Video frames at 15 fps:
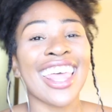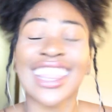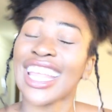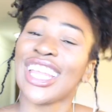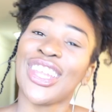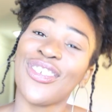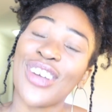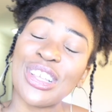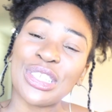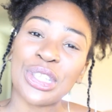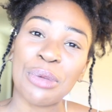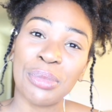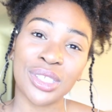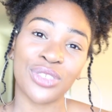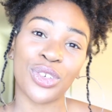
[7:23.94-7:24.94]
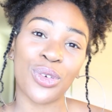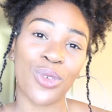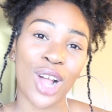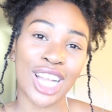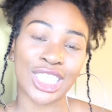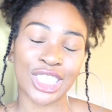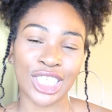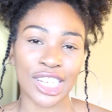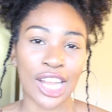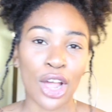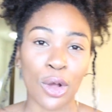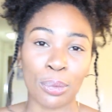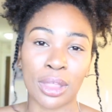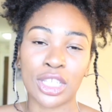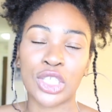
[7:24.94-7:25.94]
thank you all so much for watching and i
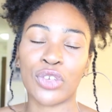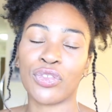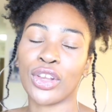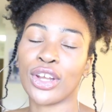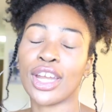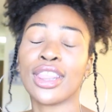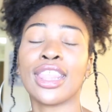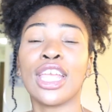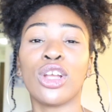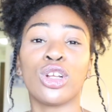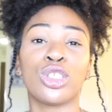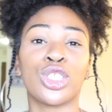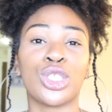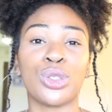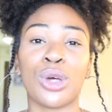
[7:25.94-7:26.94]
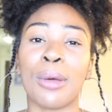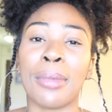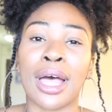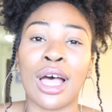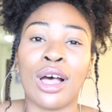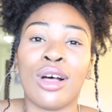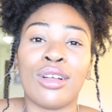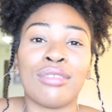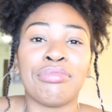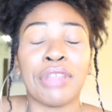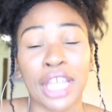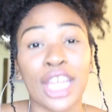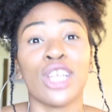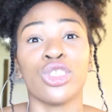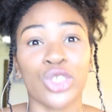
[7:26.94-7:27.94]
hope that you've learned a thing or two about
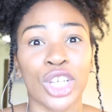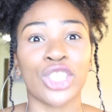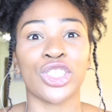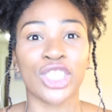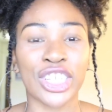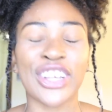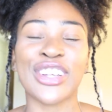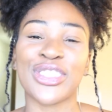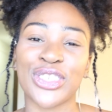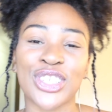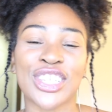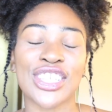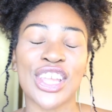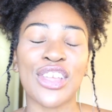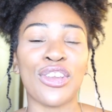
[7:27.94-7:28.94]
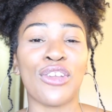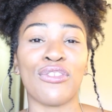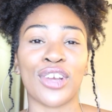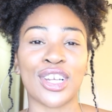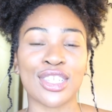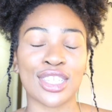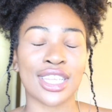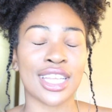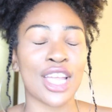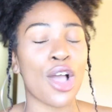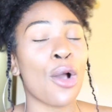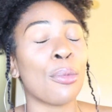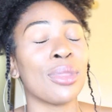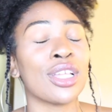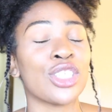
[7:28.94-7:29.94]
the hidden treasures here at georgia state university i
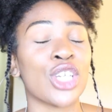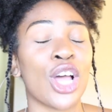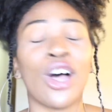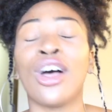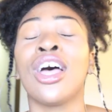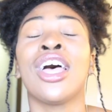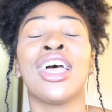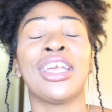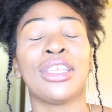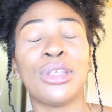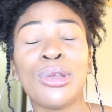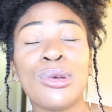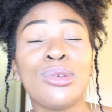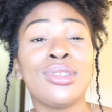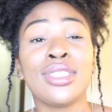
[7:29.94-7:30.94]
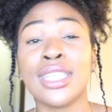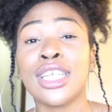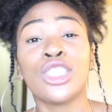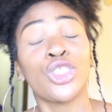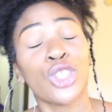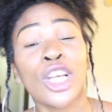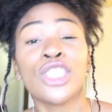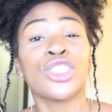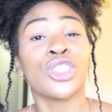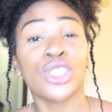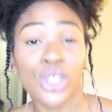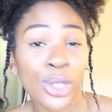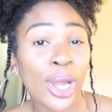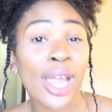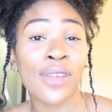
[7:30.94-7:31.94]
hope that y'all use these treasures
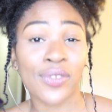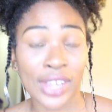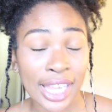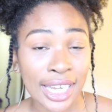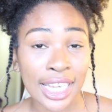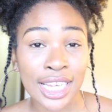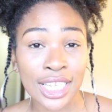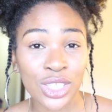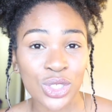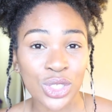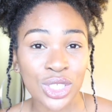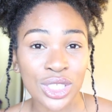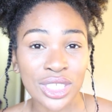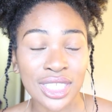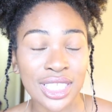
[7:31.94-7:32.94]
to your advantage